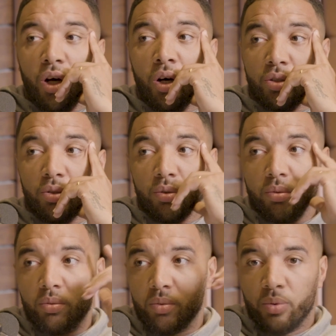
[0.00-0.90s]
at
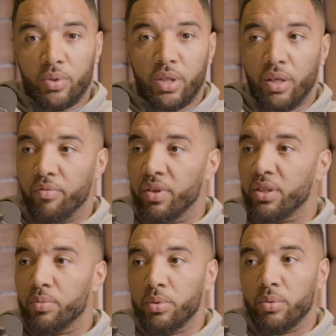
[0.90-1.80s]
Arsenal under
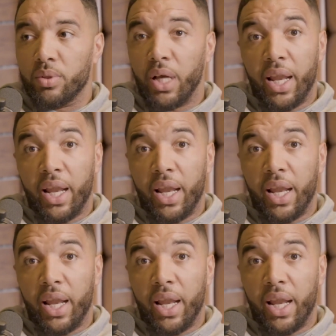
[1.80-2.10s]
Invincibles,